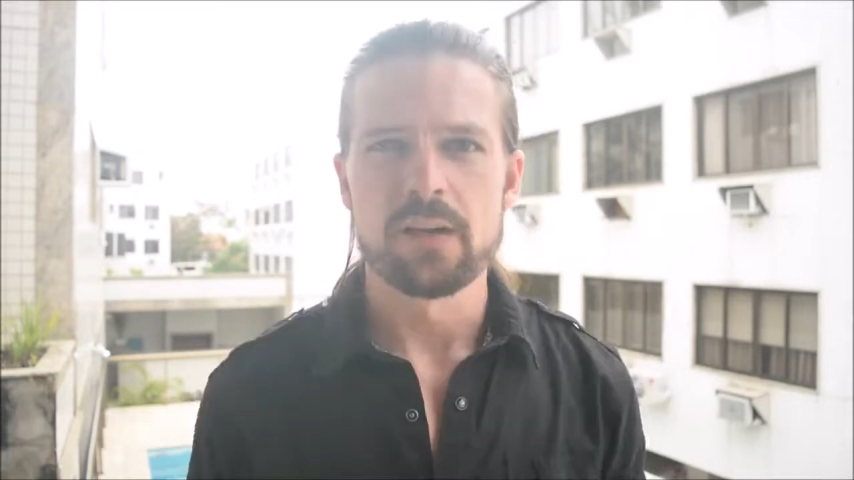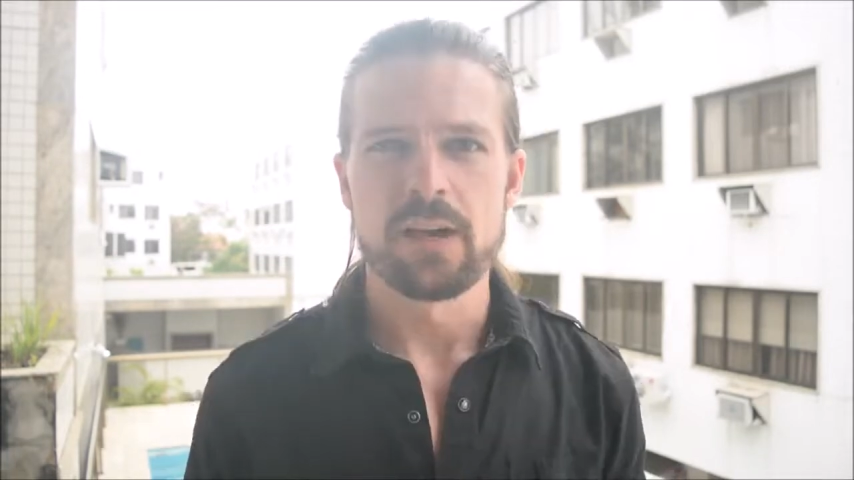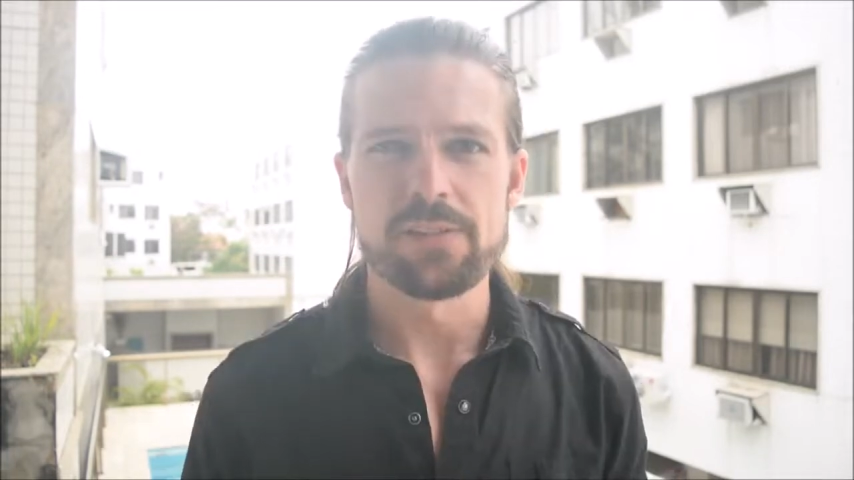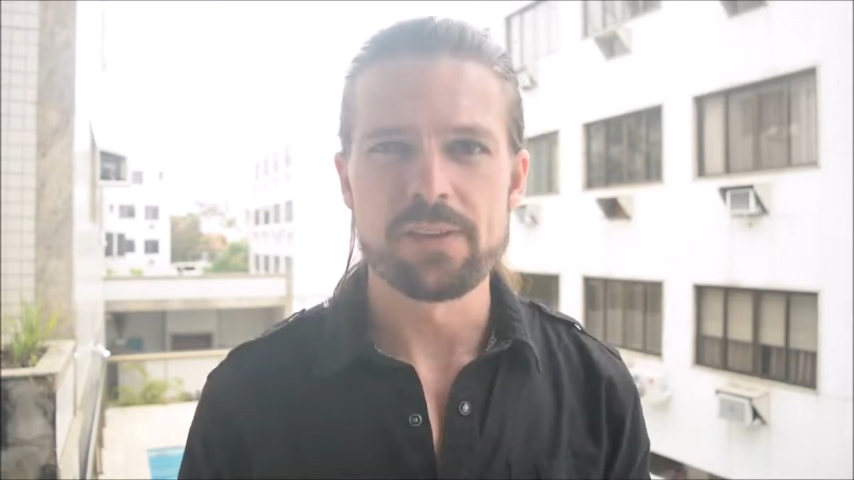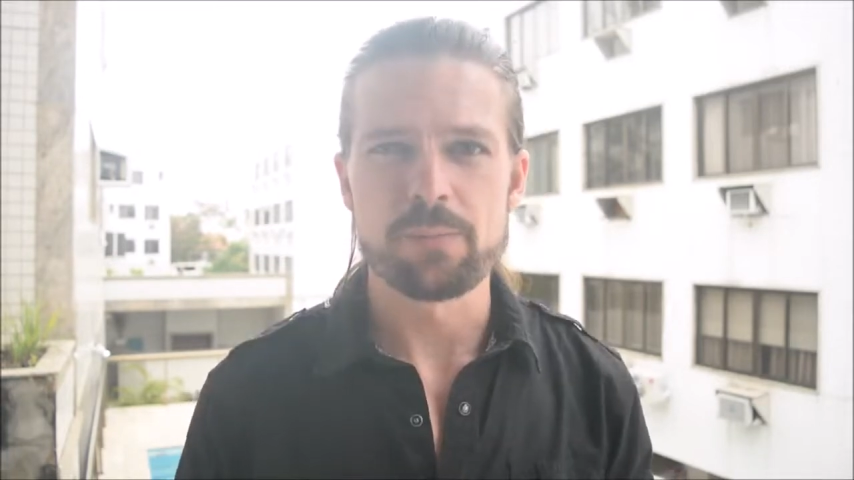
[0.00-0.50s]
I
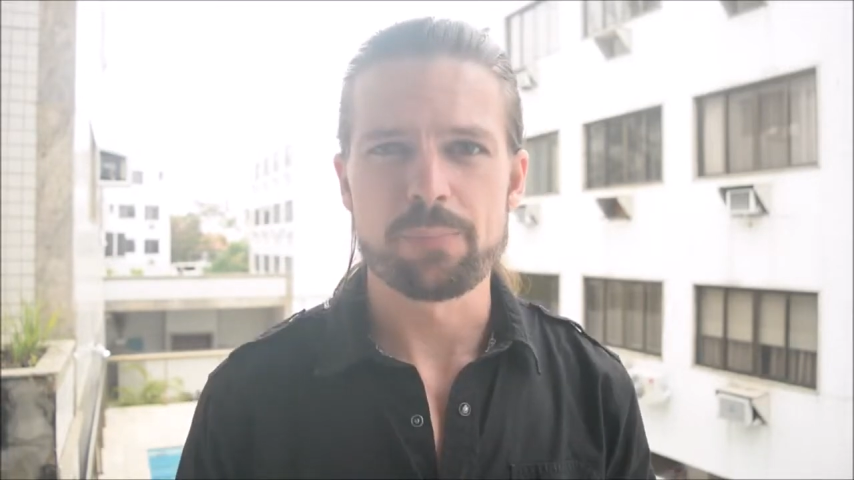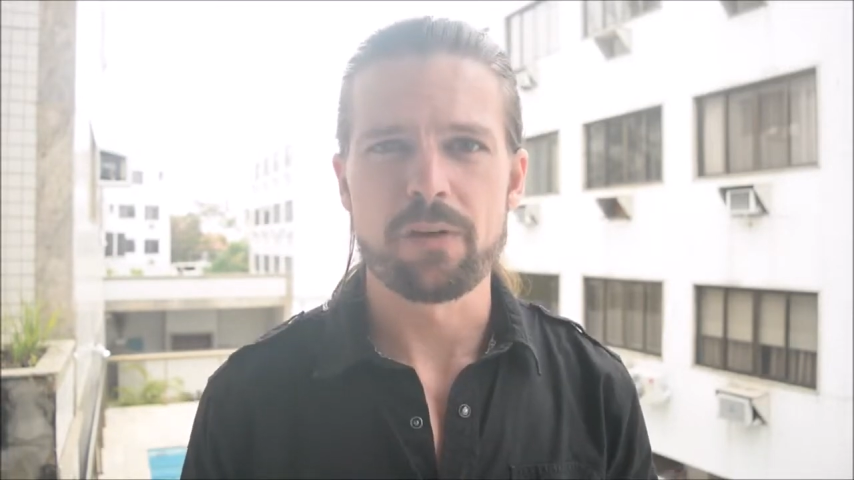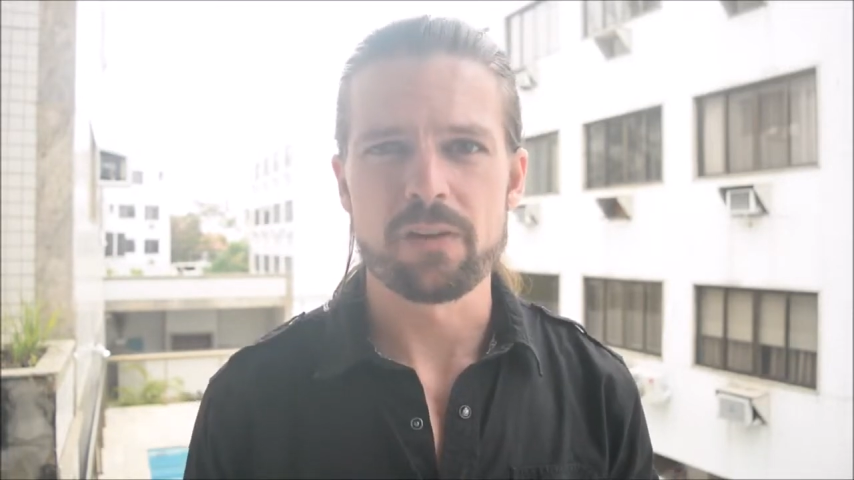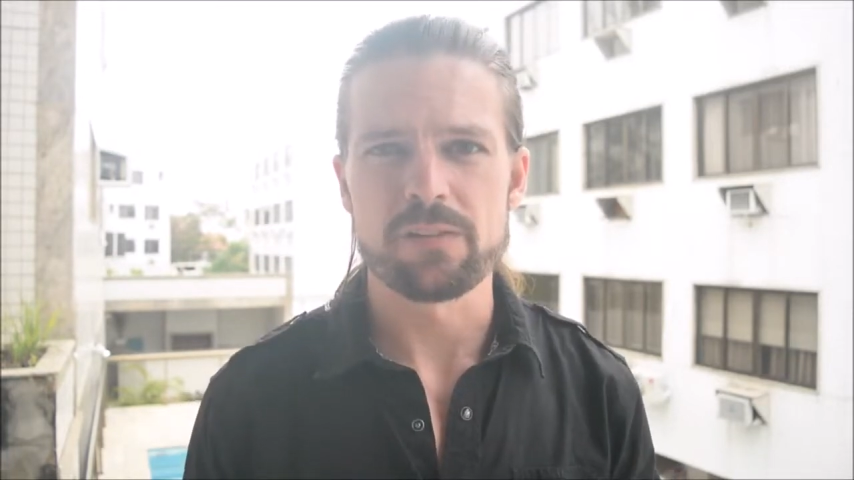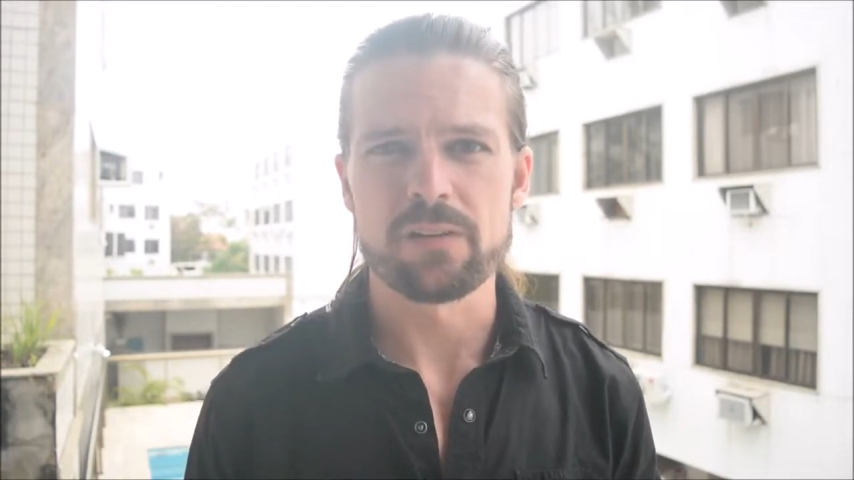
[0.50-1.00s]
think
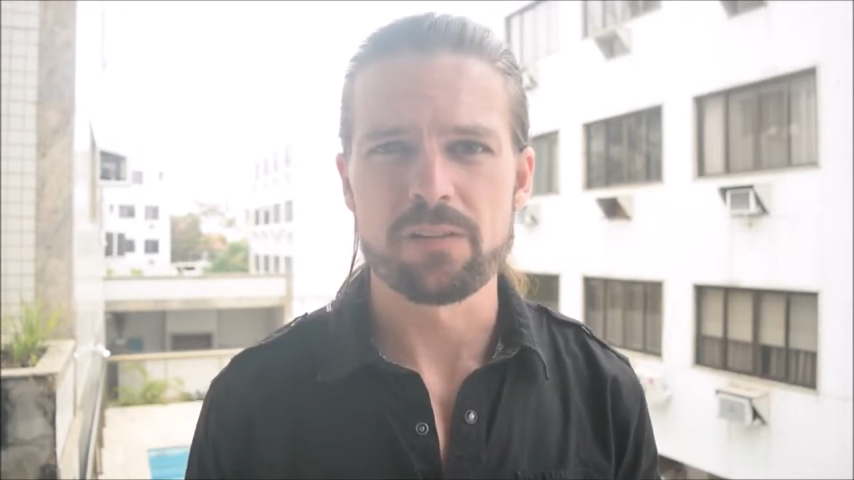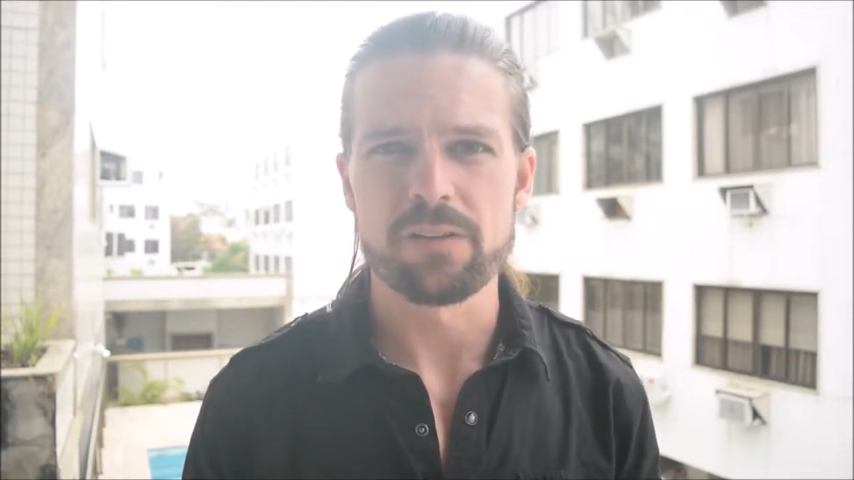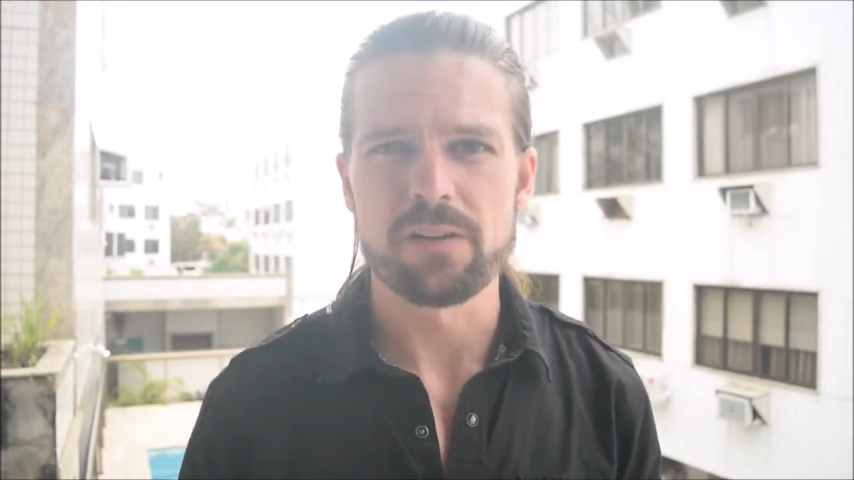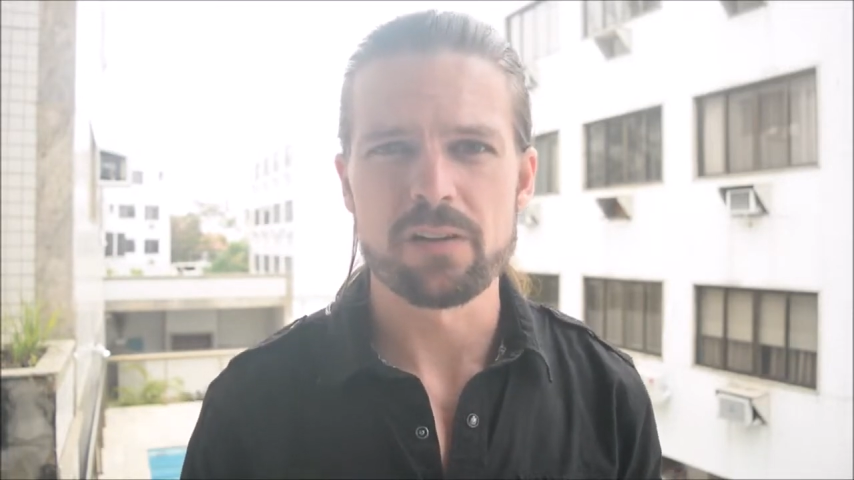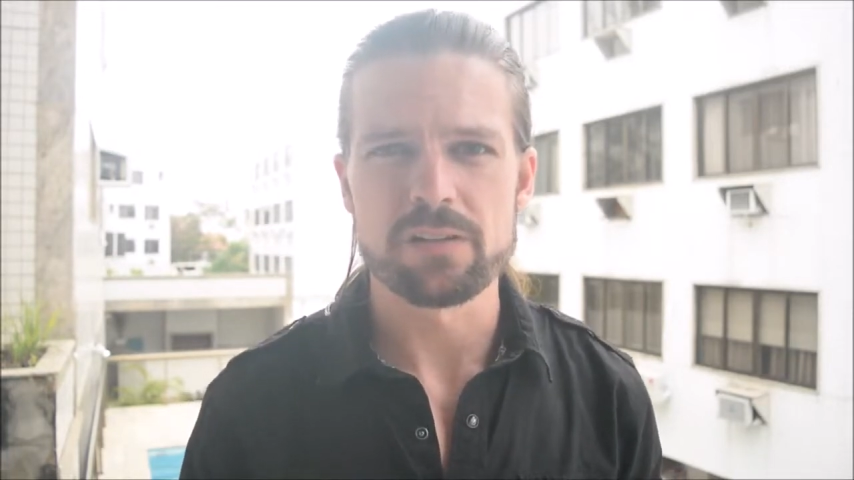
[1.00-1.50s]
Protestant
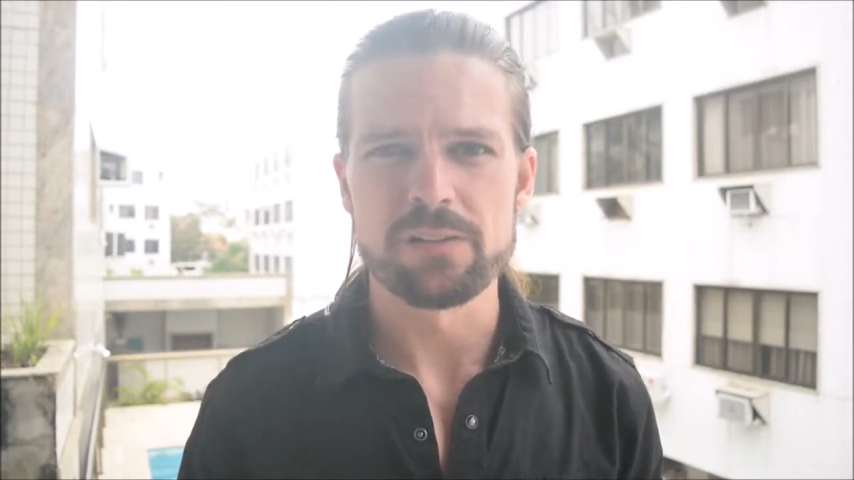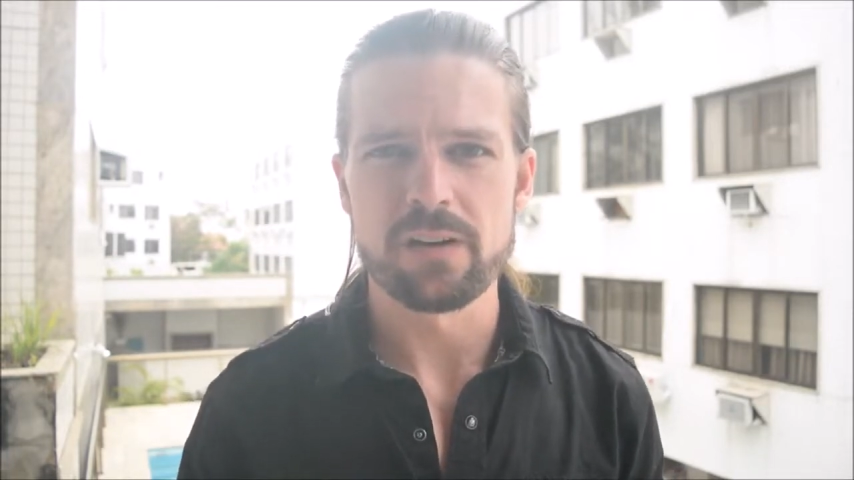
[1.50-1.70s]
theology